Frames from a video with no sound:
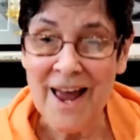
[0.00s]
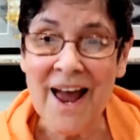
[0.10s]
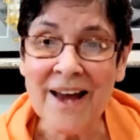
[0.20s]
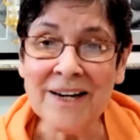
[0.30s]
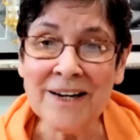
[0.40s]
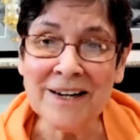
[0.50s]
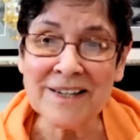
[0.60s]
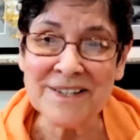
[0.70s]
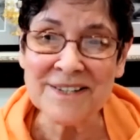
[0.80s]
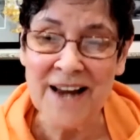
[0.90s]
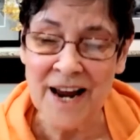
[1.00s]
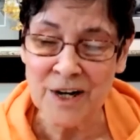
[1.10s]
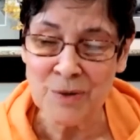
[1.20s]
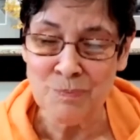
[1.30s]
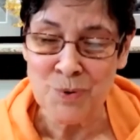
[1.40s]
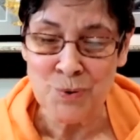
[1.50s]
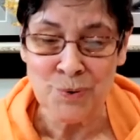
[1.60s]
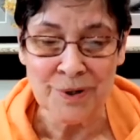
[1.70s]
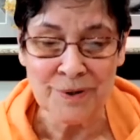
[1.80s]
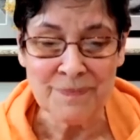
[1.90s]
and in an ecstatic
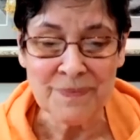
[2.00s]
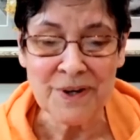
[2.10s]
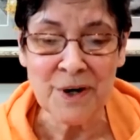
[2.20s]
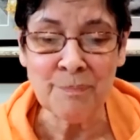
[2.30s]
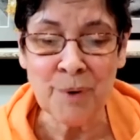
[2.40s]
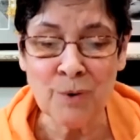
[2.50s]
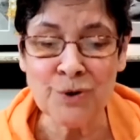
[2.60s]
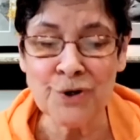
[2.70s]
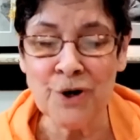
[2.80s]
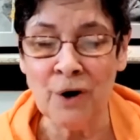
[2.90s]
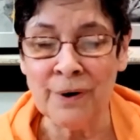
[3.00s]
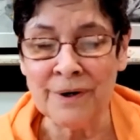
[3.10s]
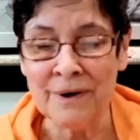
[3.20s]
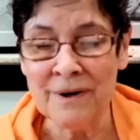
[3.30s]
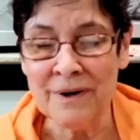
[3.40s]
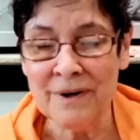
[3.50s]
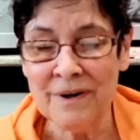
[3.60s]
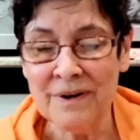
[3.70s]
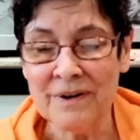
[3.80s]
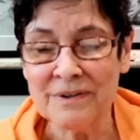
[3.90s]
mood, he approached Naren,
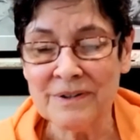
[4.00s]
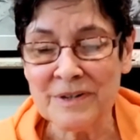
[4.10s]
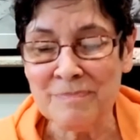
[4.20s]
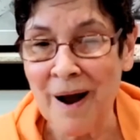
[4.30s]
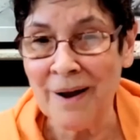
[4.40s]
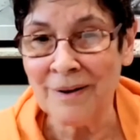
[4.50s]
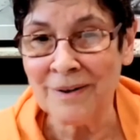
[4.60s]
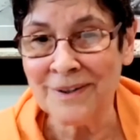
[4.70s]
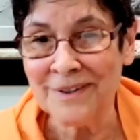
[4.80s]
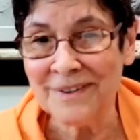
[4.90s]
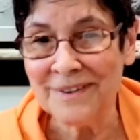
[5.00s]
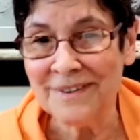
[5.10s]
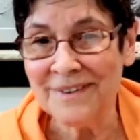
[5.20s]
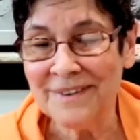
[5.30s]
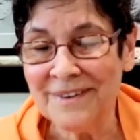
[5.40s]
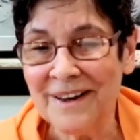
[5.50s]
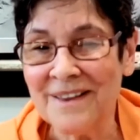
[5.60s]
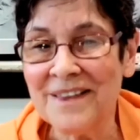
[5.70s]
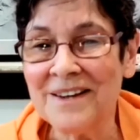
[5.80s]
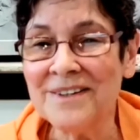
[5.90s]
smiled,
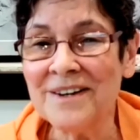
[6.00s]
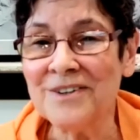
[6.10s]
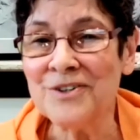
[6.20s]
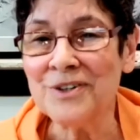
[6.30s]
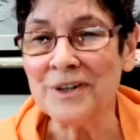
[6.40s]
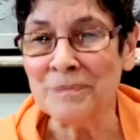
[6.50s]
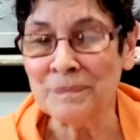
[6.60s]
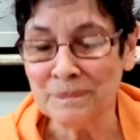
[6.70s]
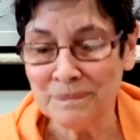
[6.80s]
and then touched him.